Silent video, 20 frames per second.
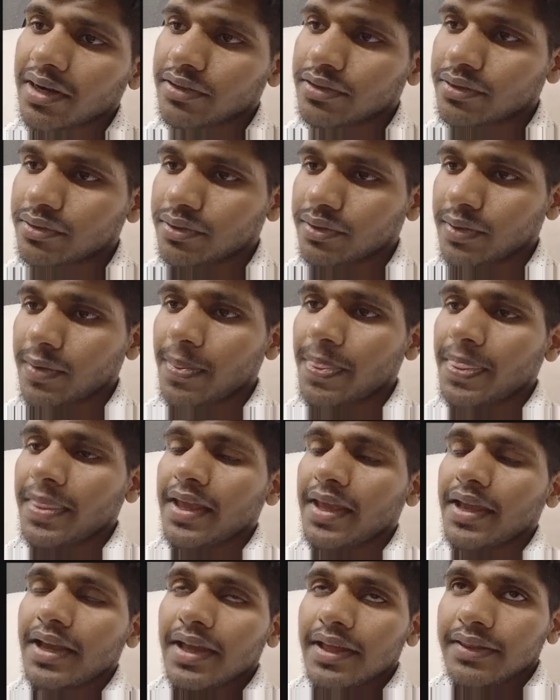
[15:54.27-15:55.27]
II.
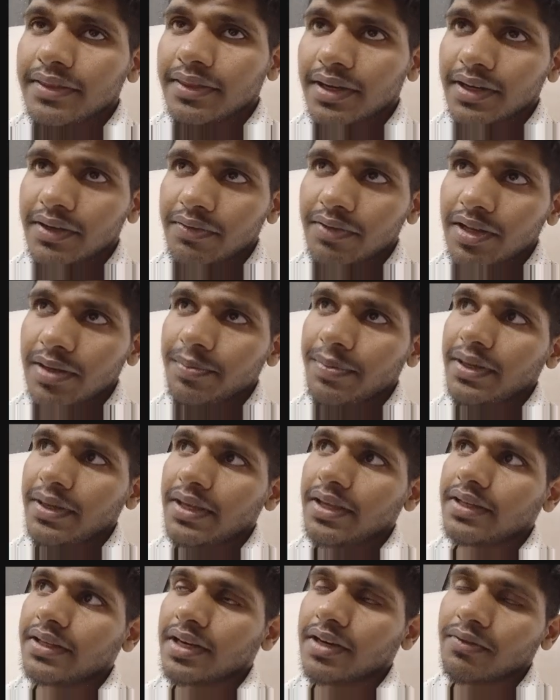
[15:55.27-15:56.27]

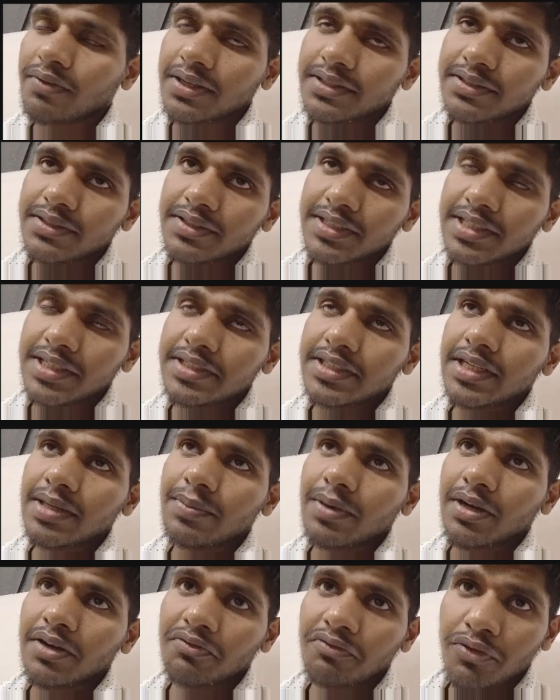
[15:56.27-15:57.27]
Third was researching
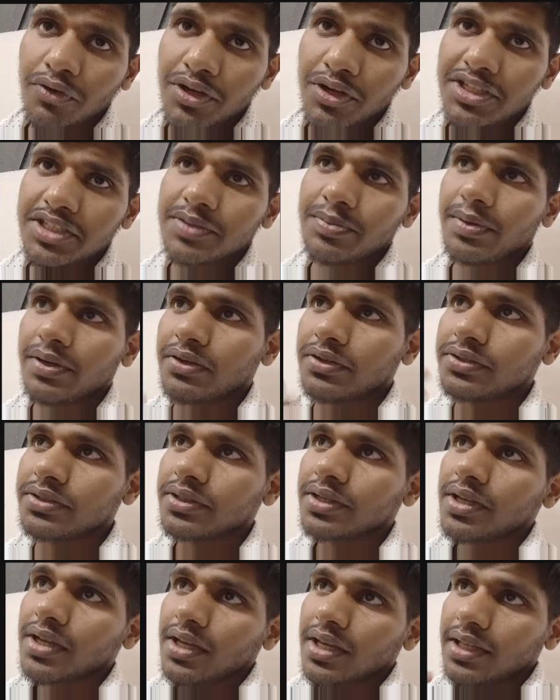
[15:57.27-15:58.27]
about voice, because
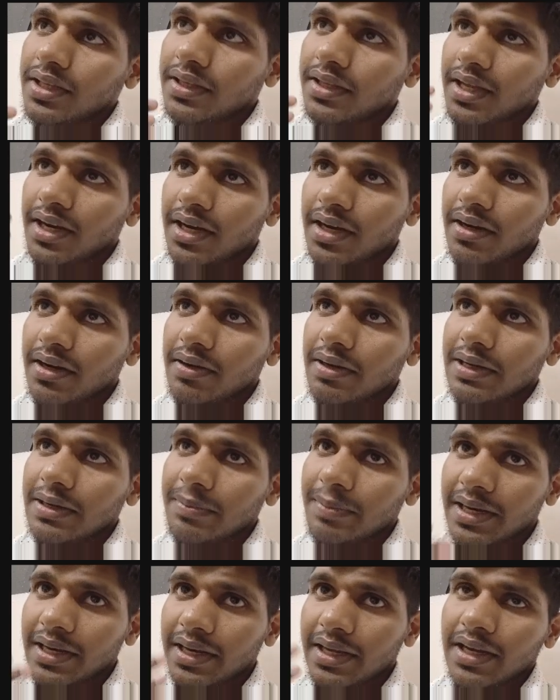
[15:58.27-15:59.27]
there are
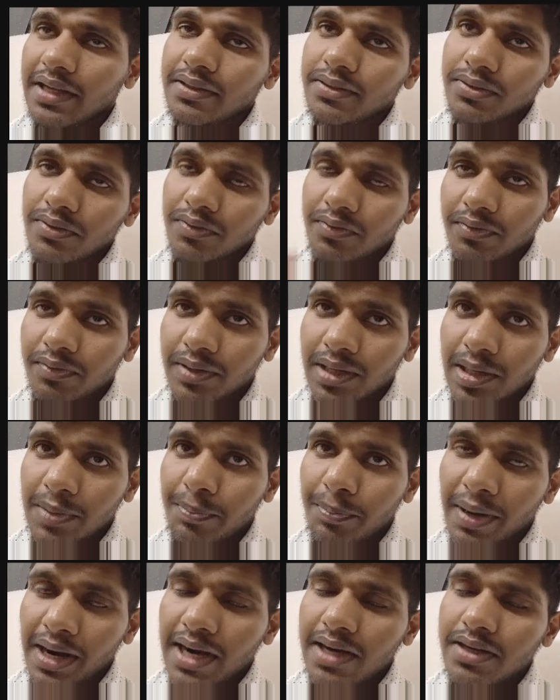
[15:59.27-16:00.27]
many kinds of, there are
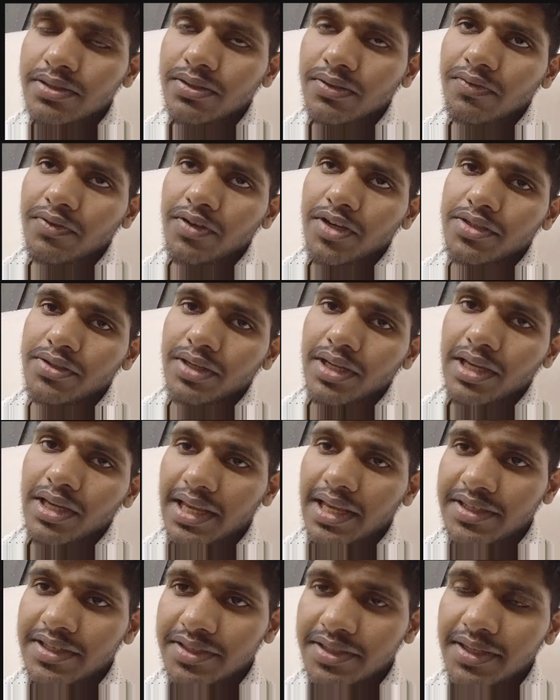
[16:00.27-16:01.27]
parts of voice, okay,
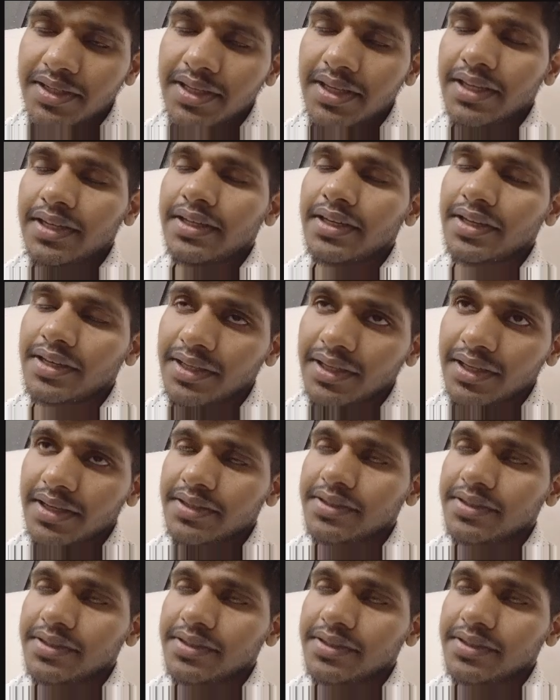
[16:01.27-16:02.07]
STT, TTS